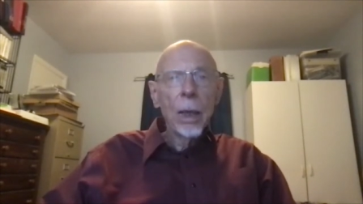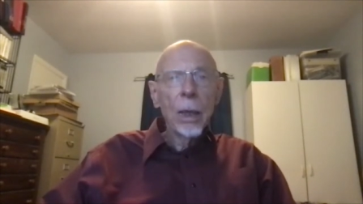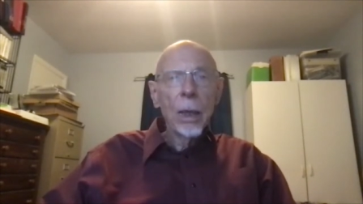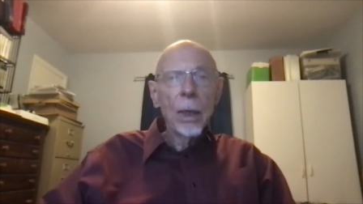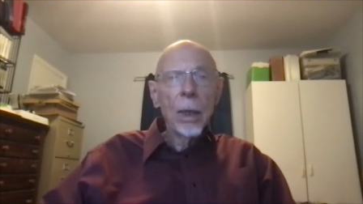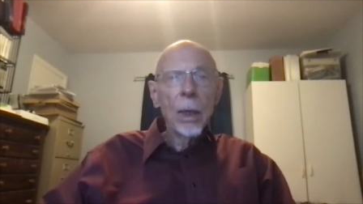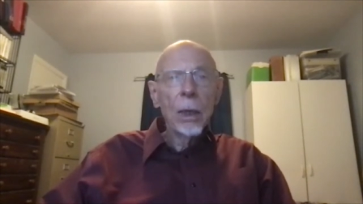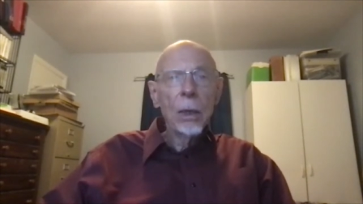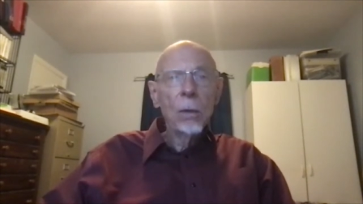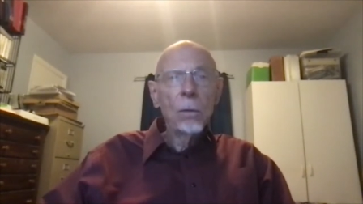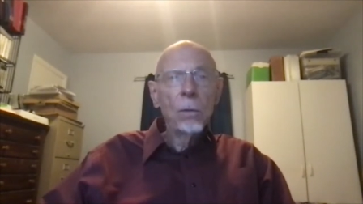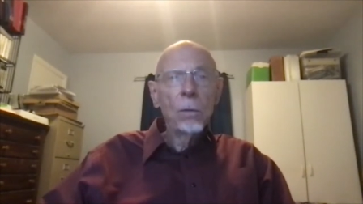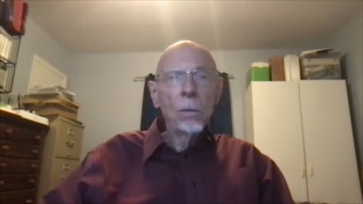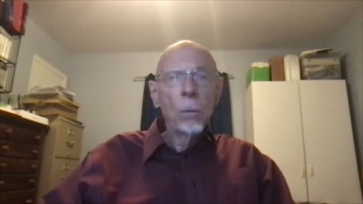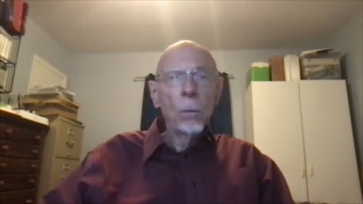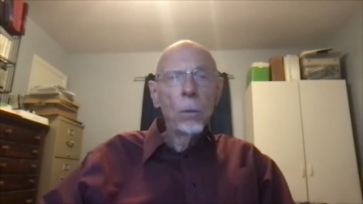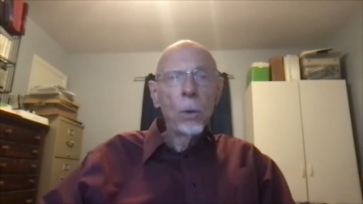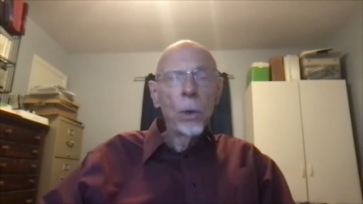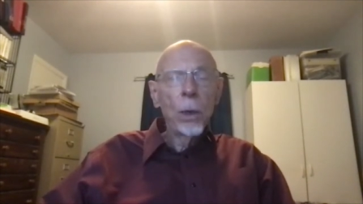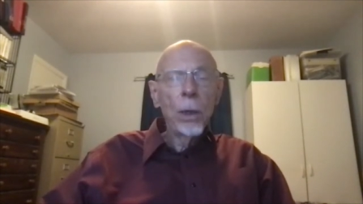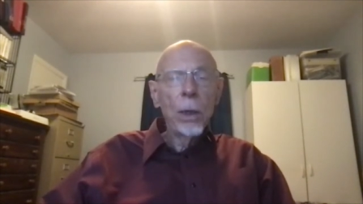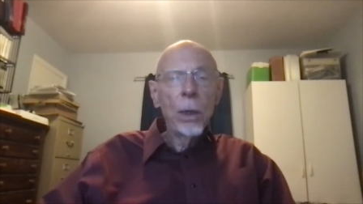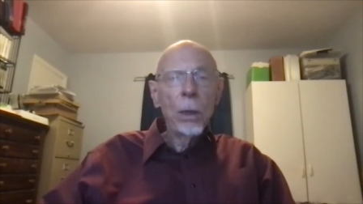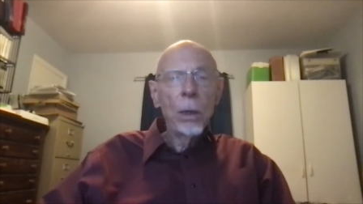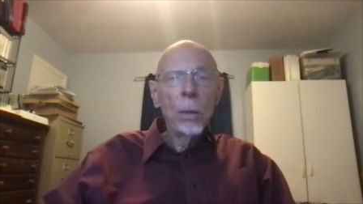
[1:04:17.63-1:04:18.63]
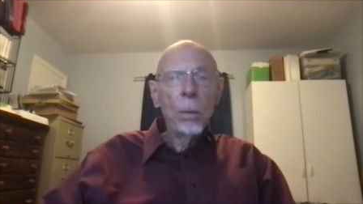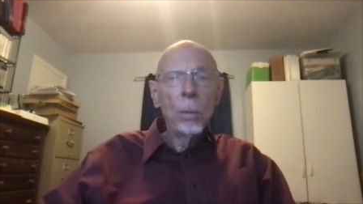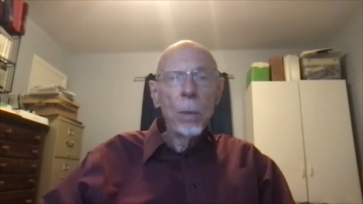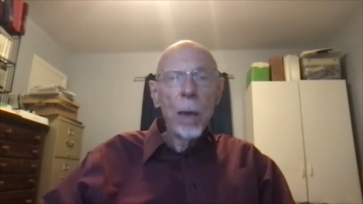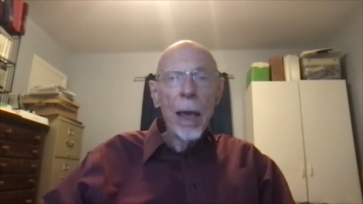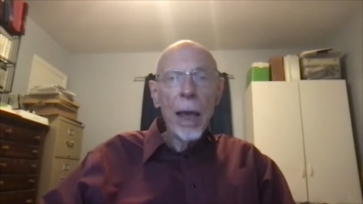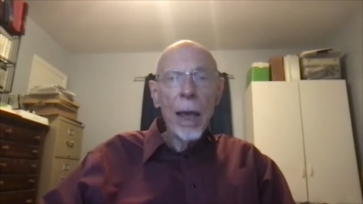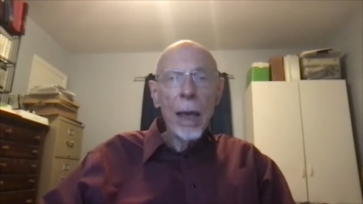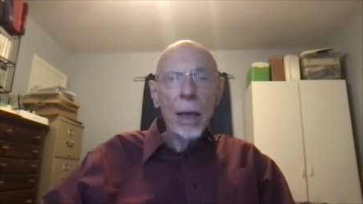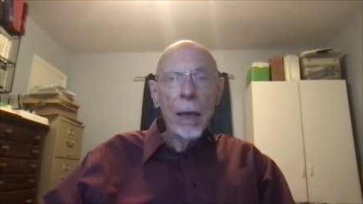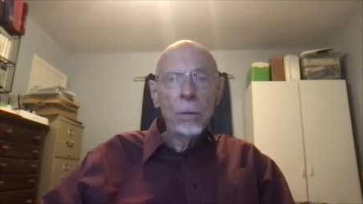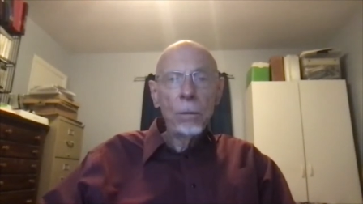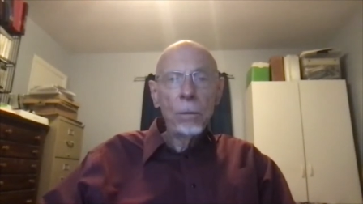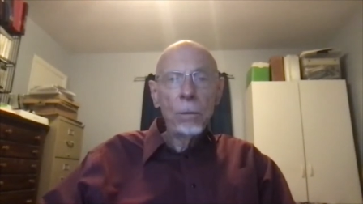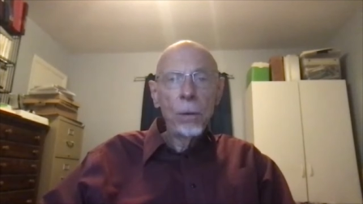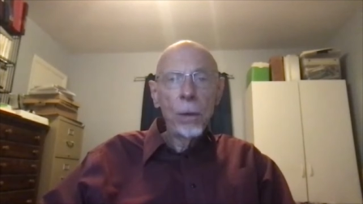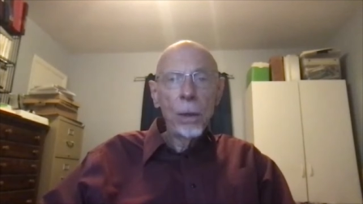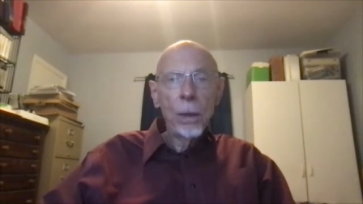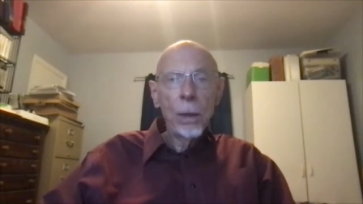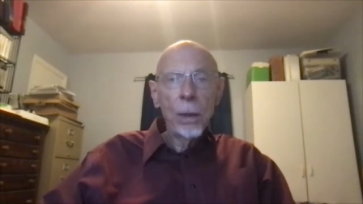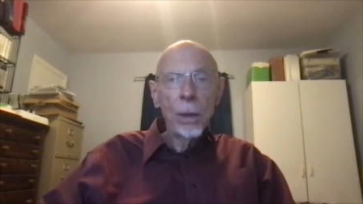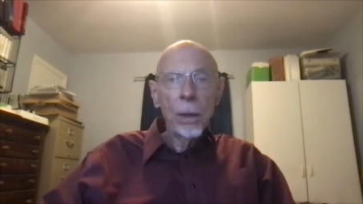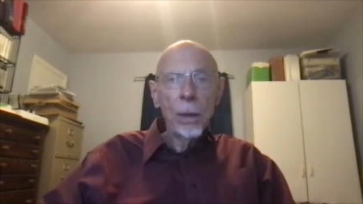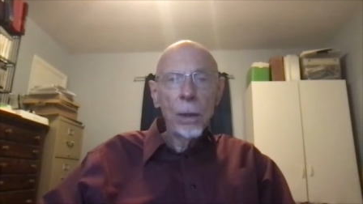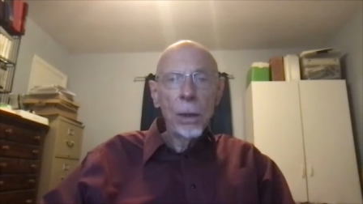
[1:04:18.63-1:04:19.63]
can avoid the bad
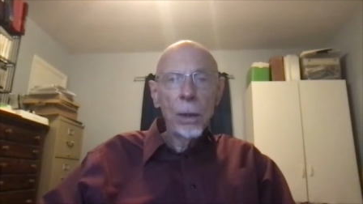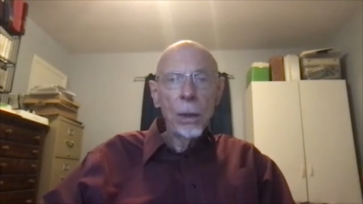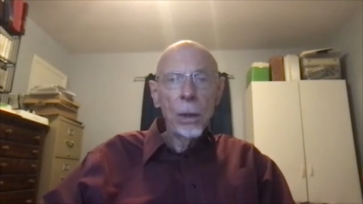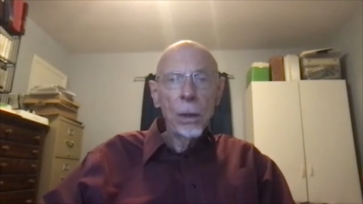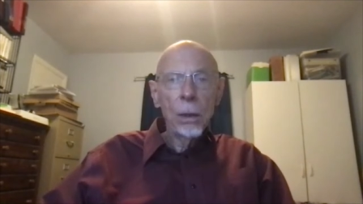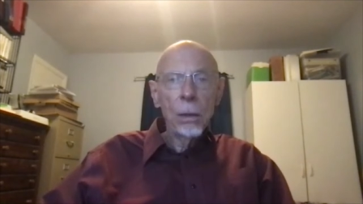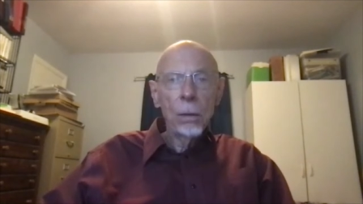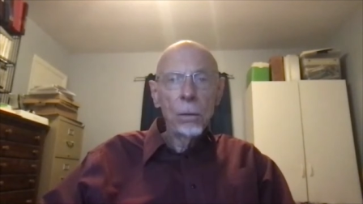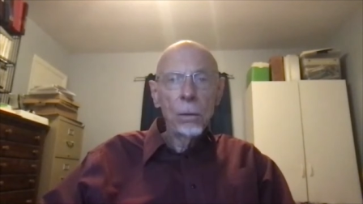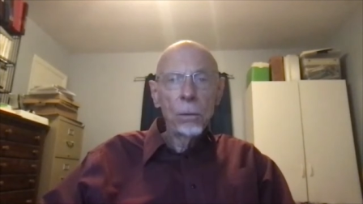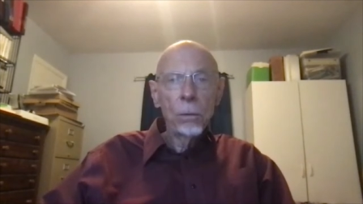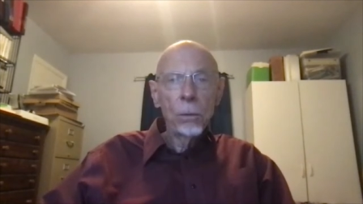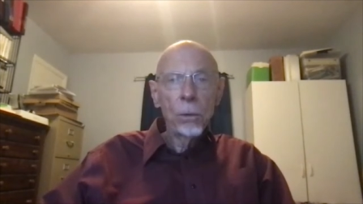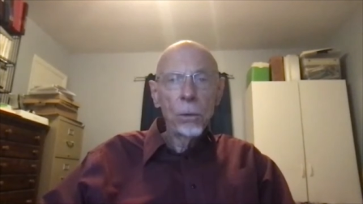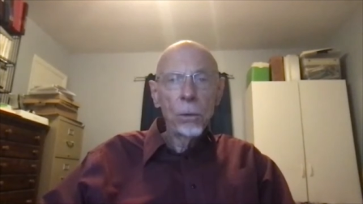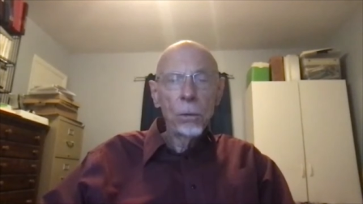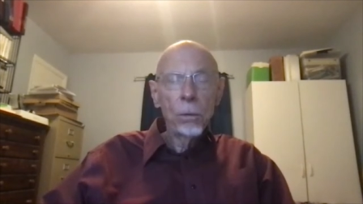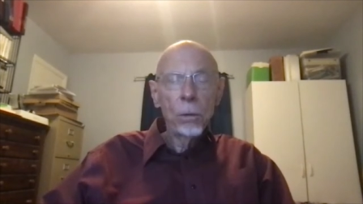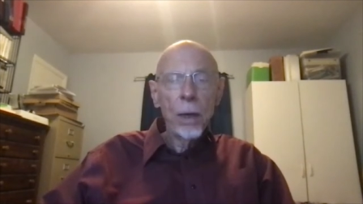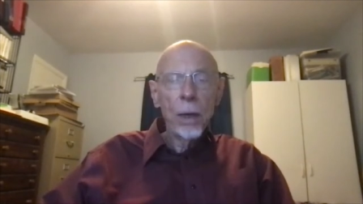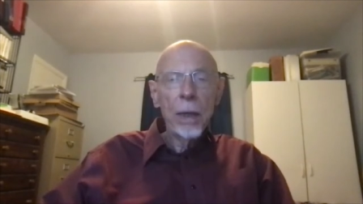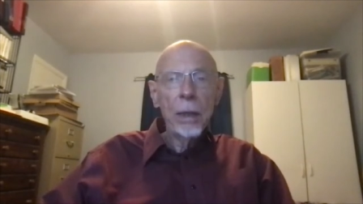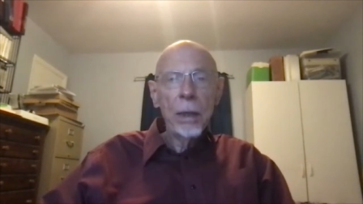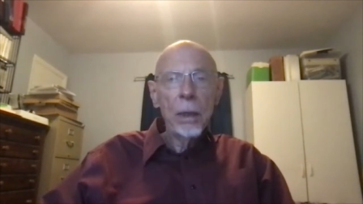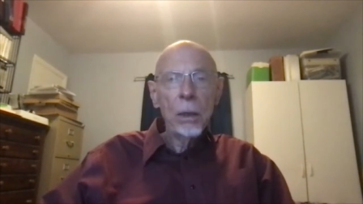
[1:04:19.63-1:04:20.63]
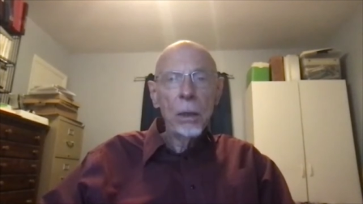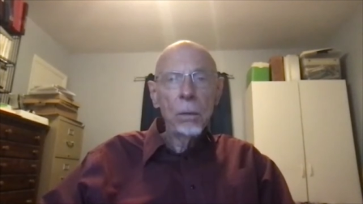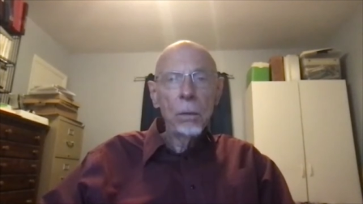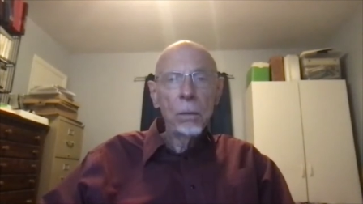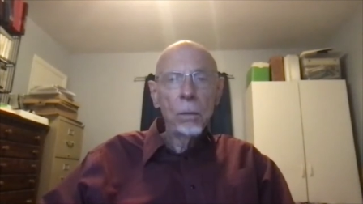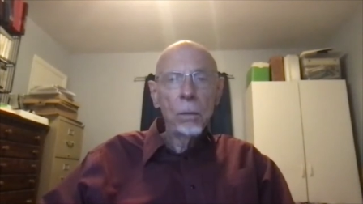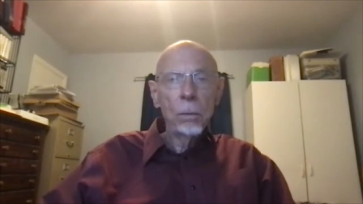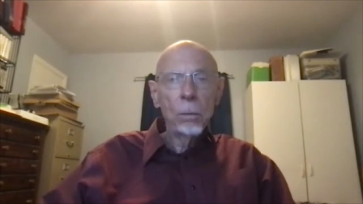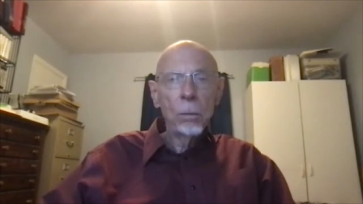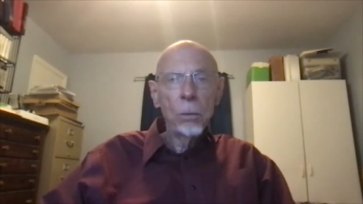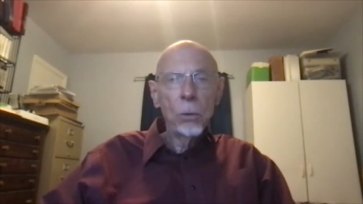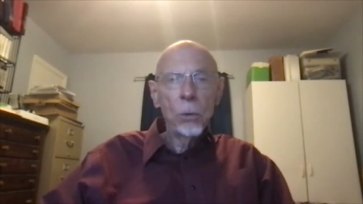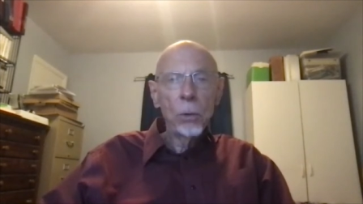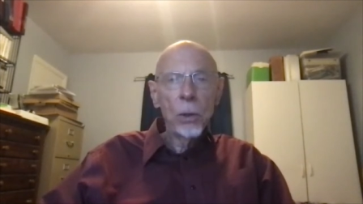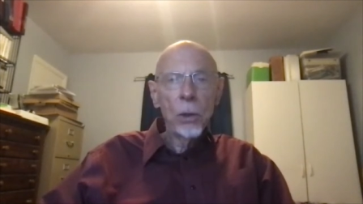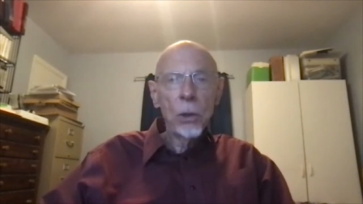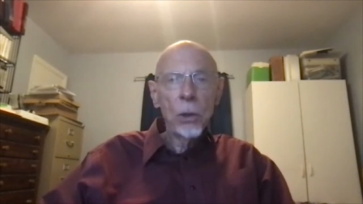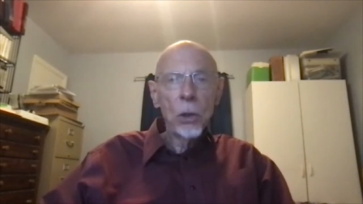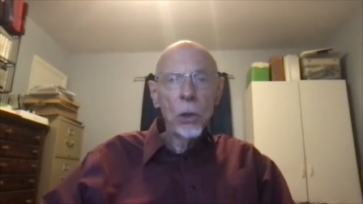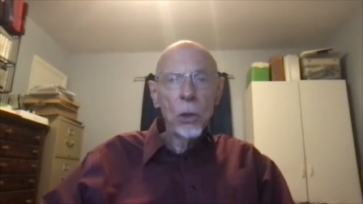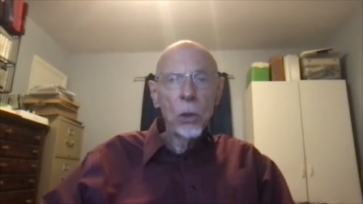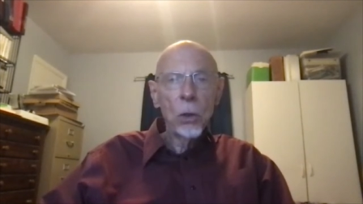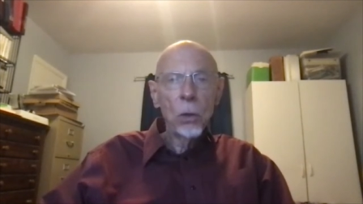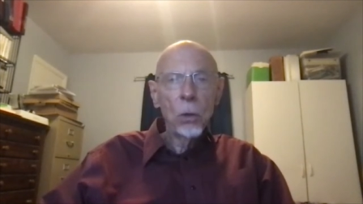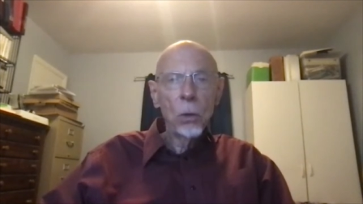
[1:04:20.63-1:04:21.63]
feeling of refraining from doing
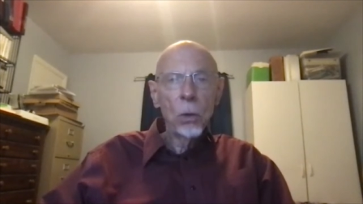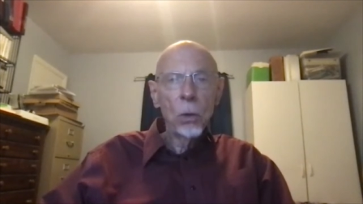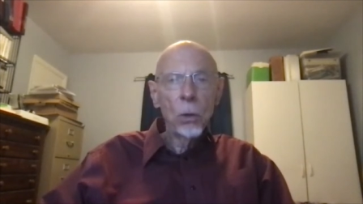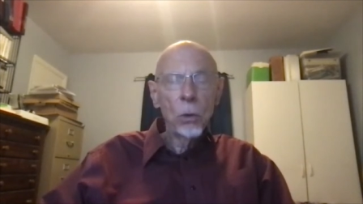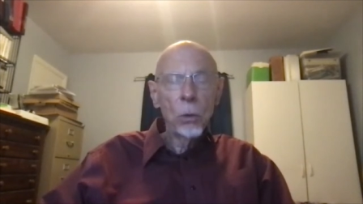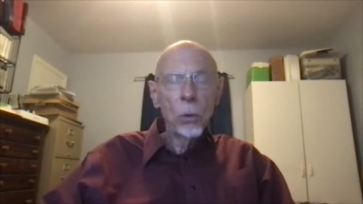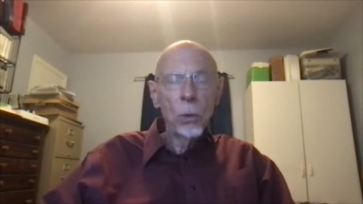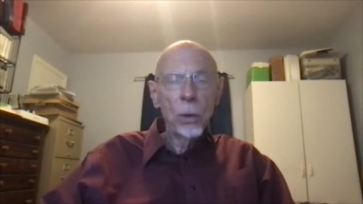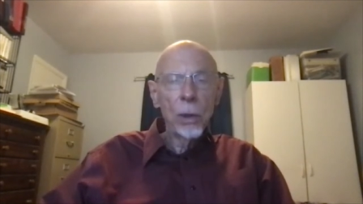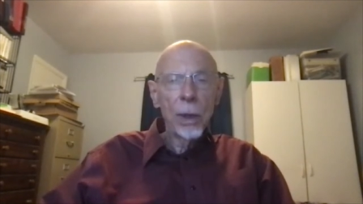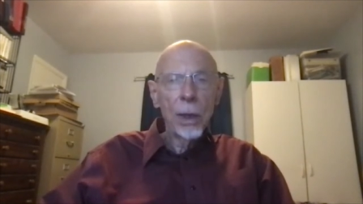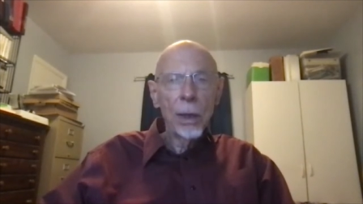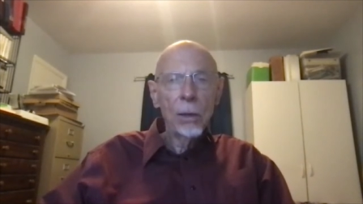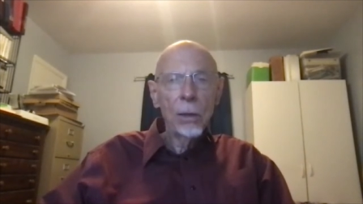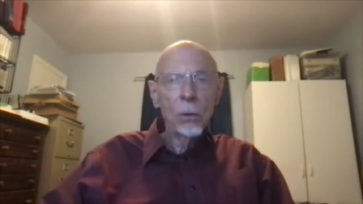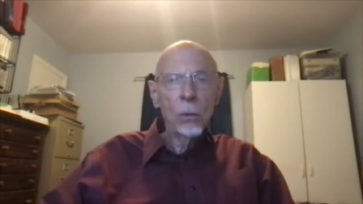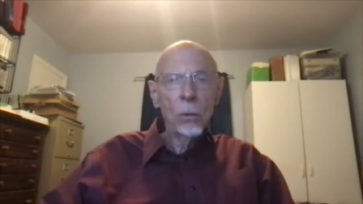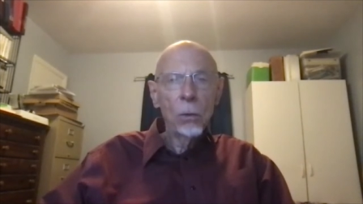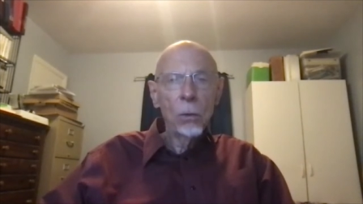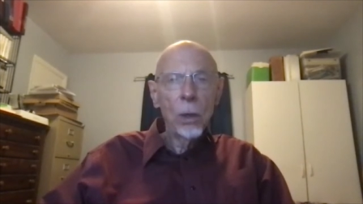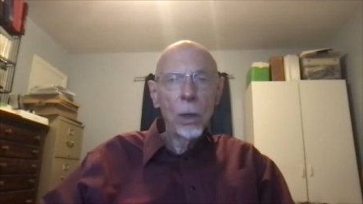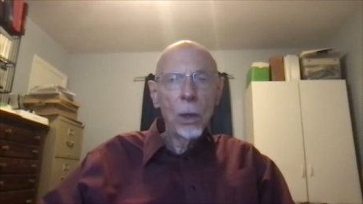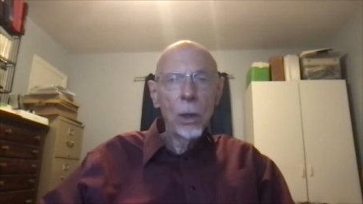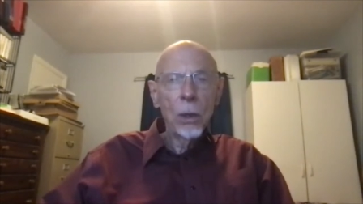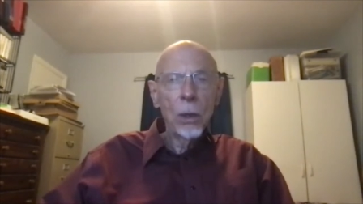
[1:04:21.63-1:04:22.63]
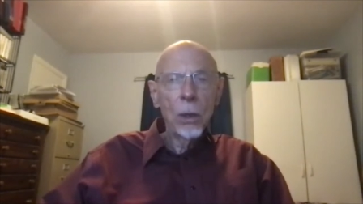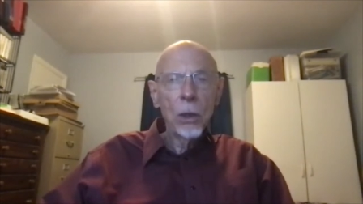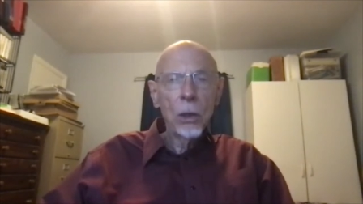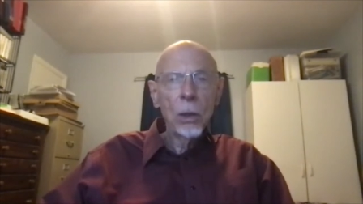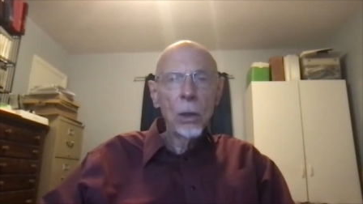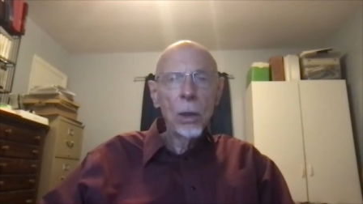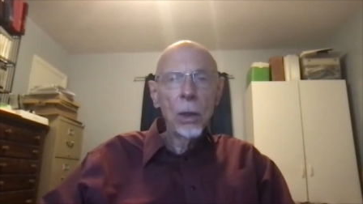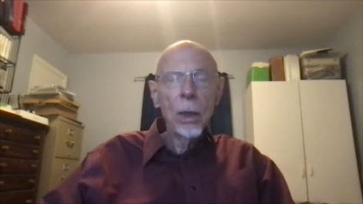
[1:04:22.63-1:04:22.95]
so or doing otherwise.